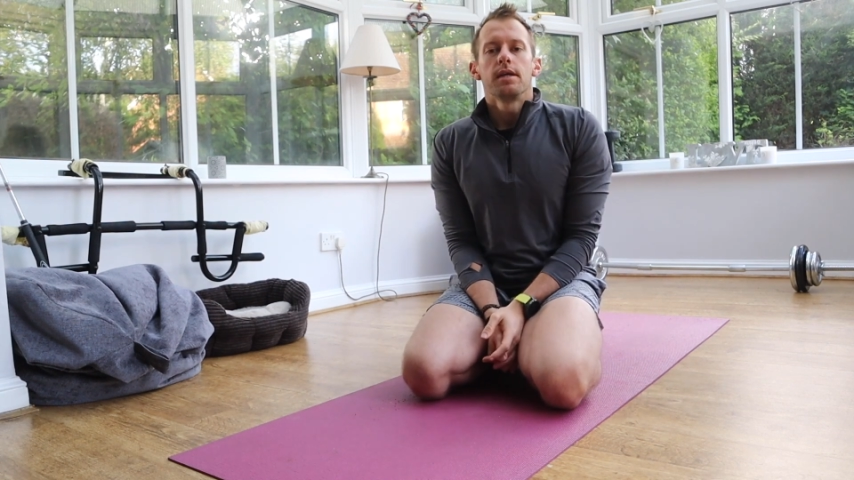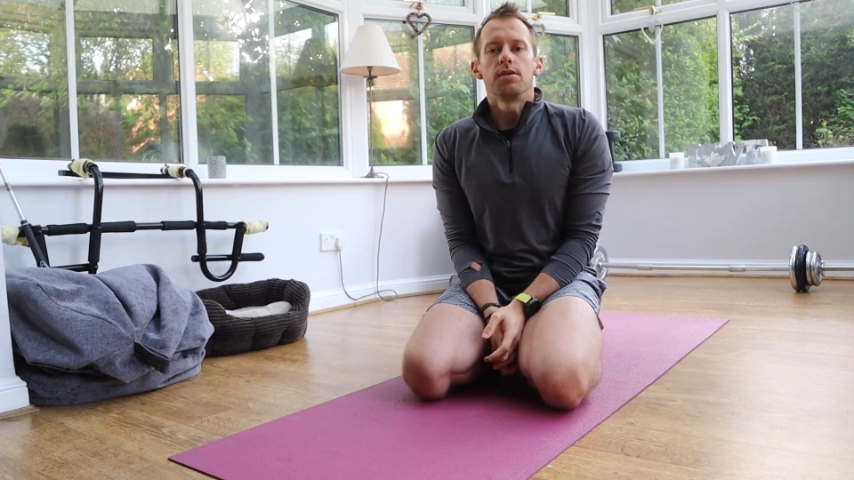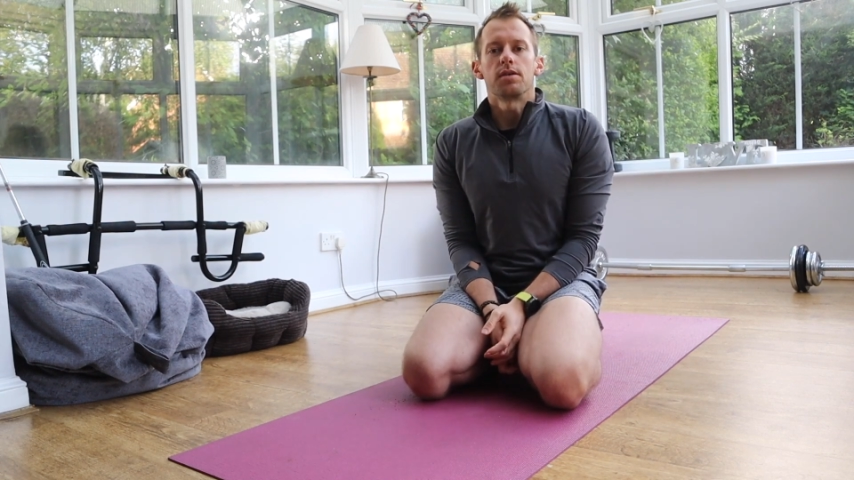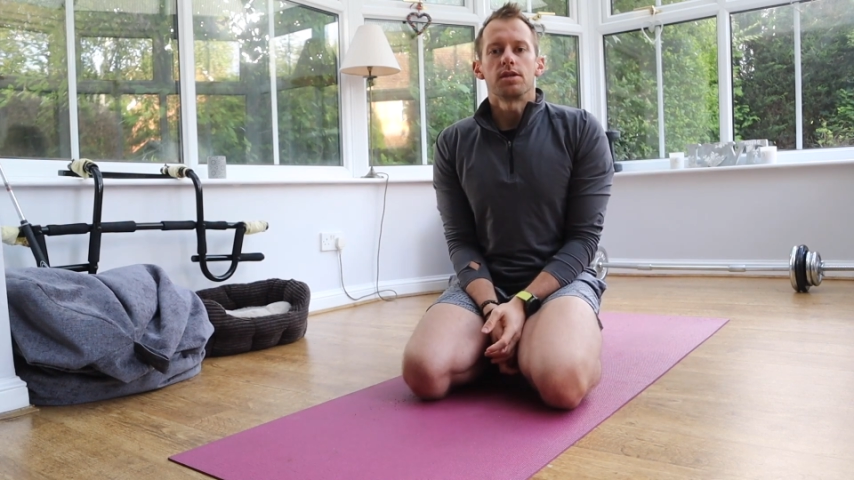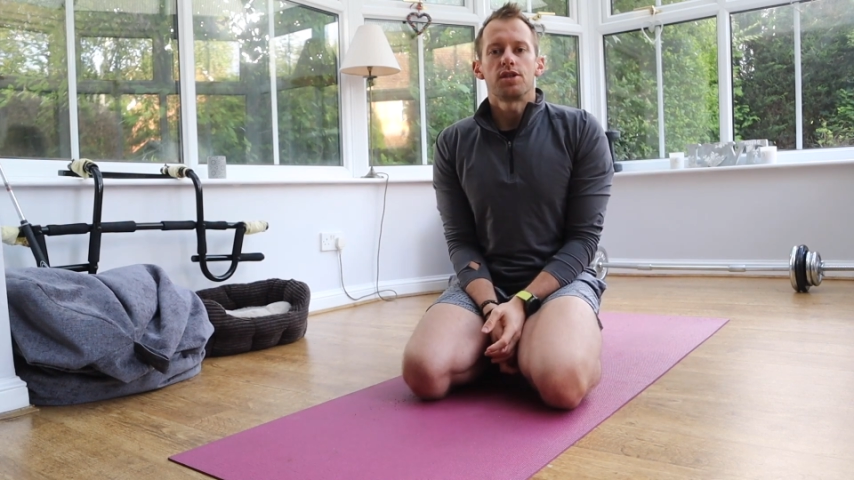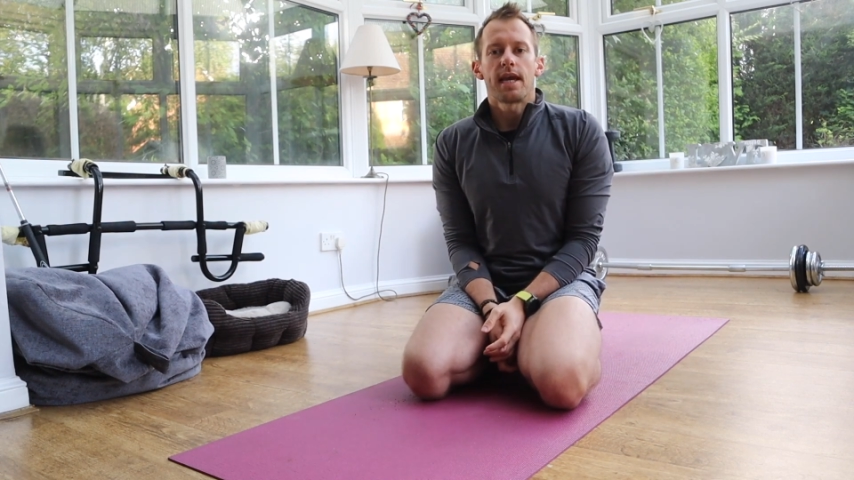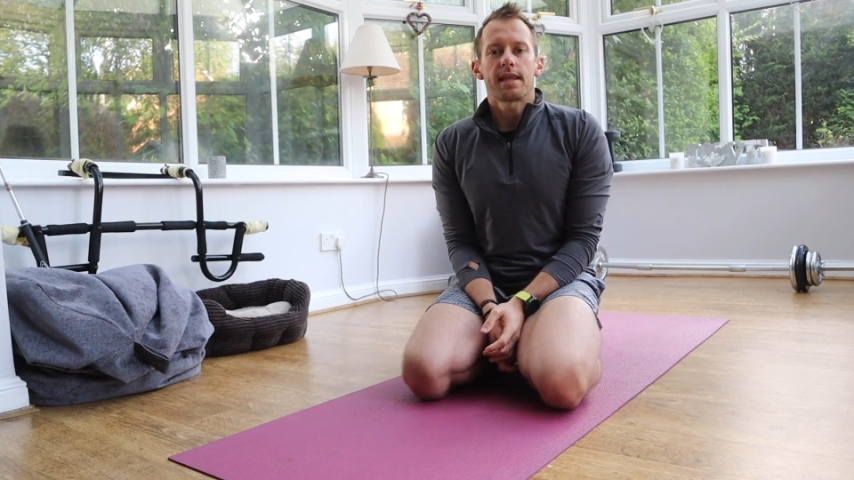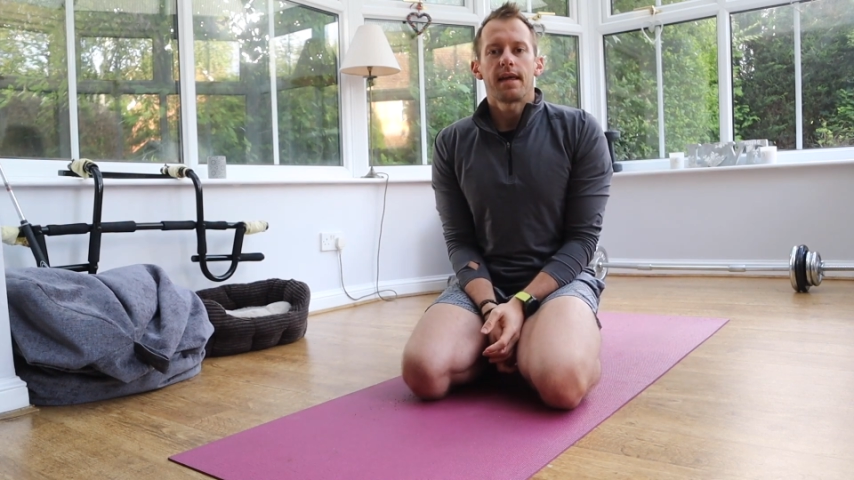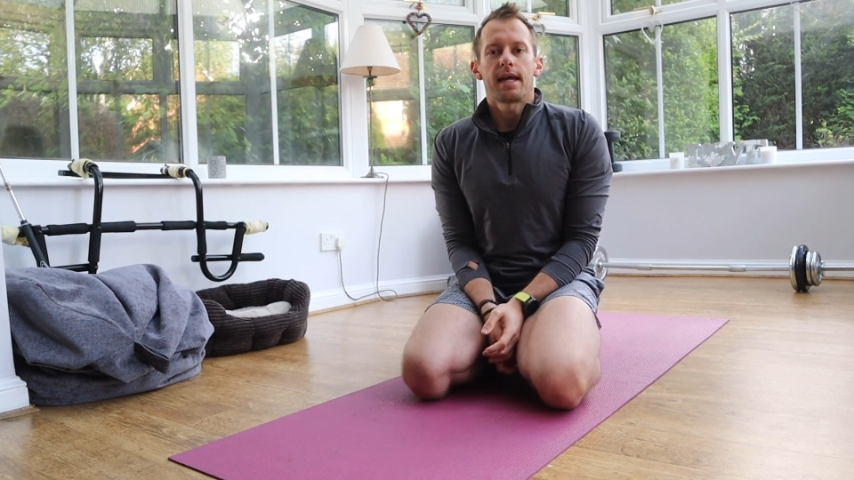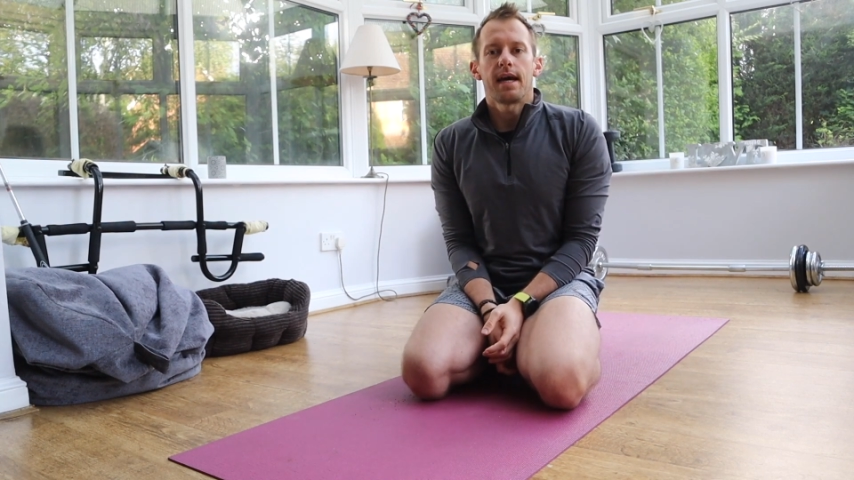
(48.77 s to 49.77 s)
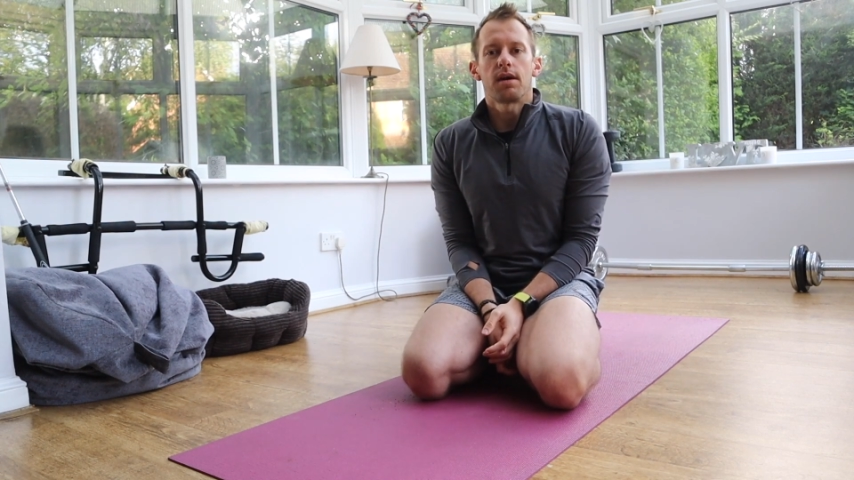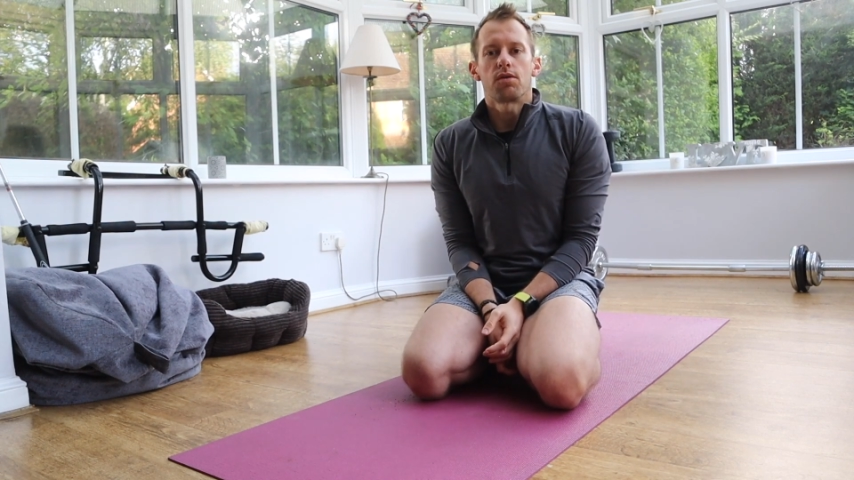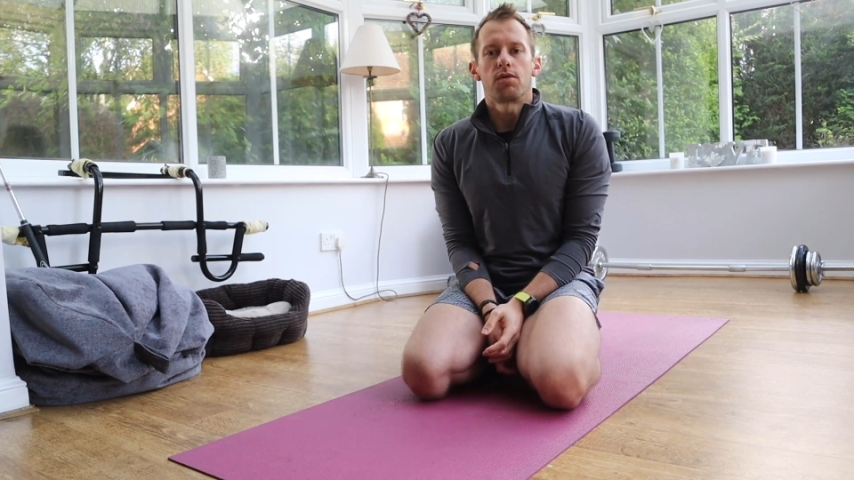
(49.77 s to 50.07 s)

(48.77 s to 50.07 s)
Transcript: You can check that out,